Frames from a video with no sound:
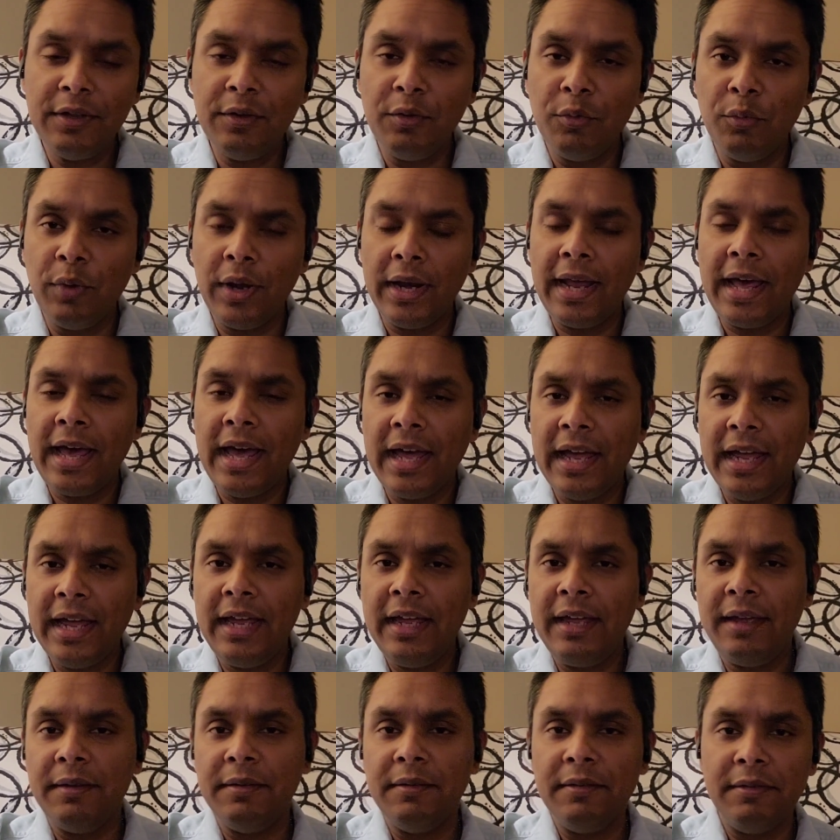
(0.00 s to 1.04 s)
when
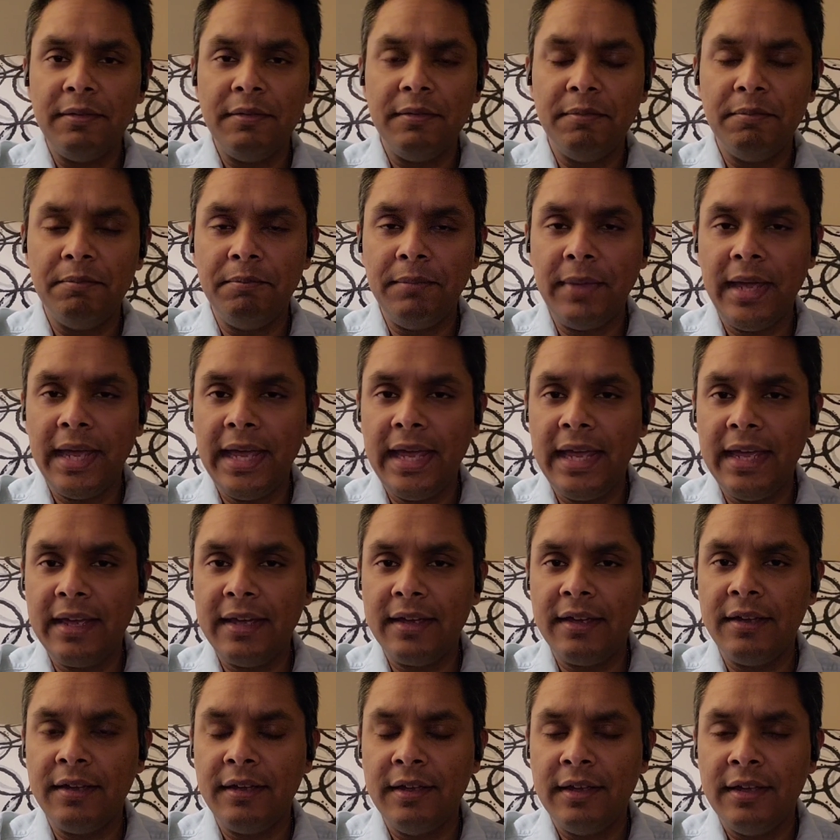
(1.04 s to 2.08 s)
I
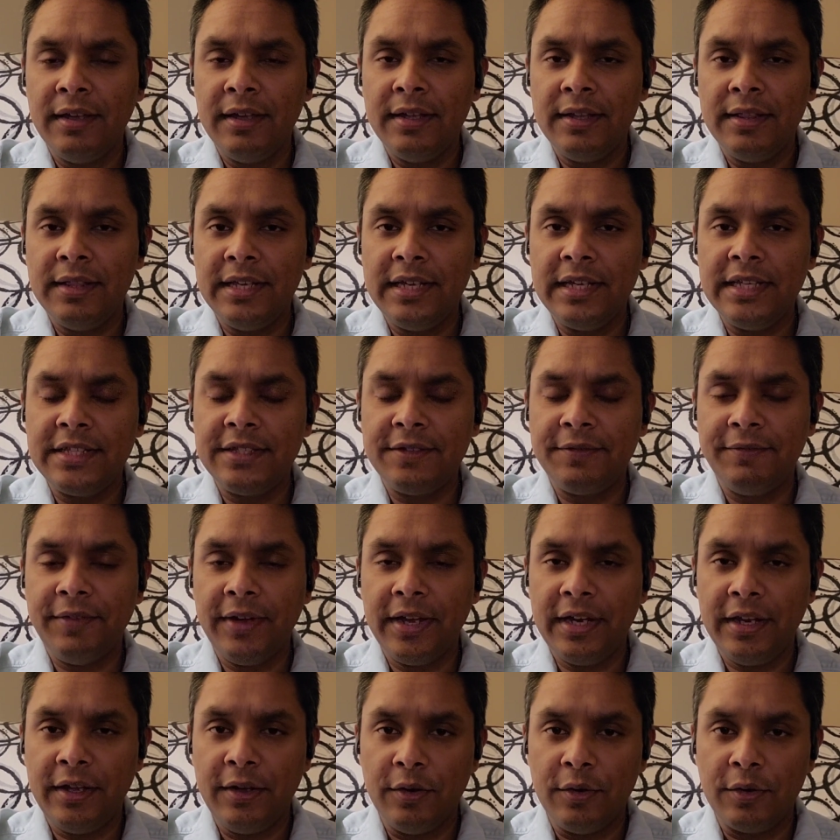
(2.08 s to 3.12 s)
make these
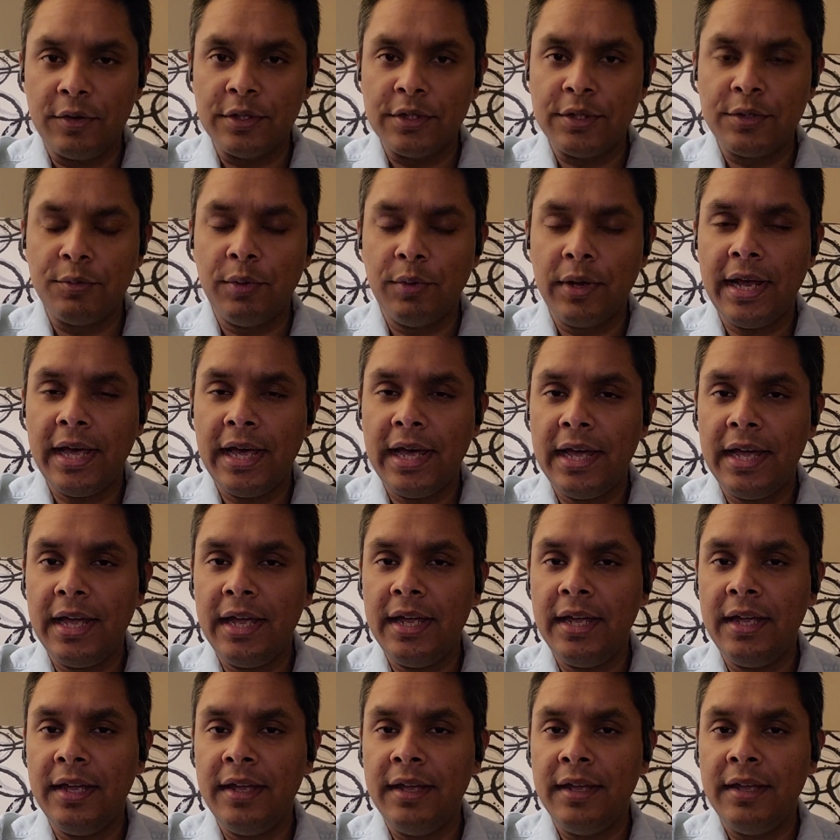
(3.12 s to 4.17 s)
videos, when
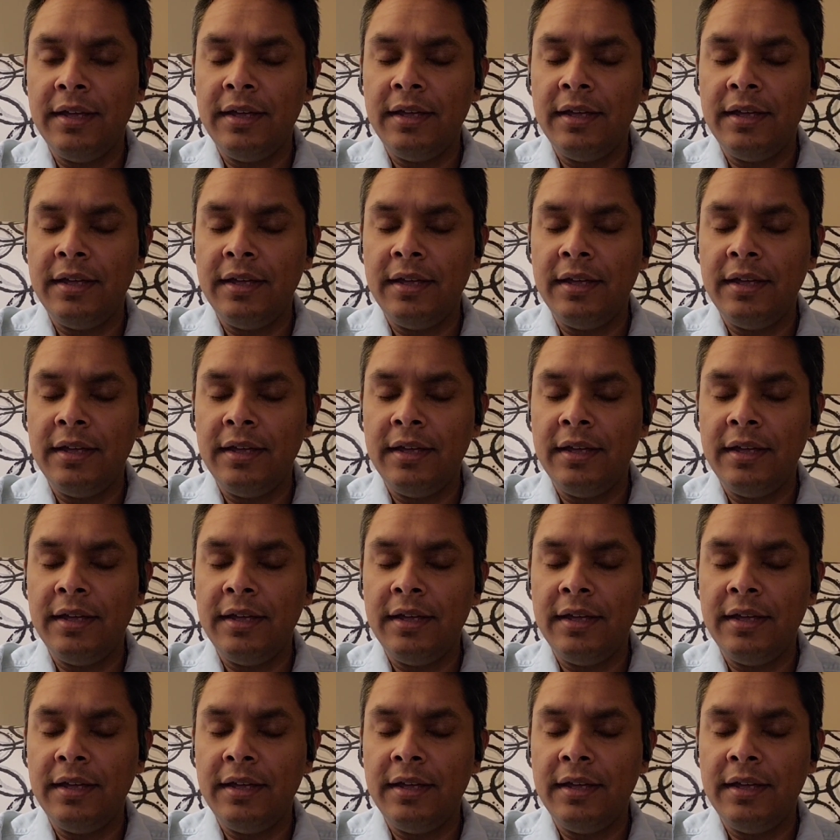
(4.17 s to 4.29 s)
I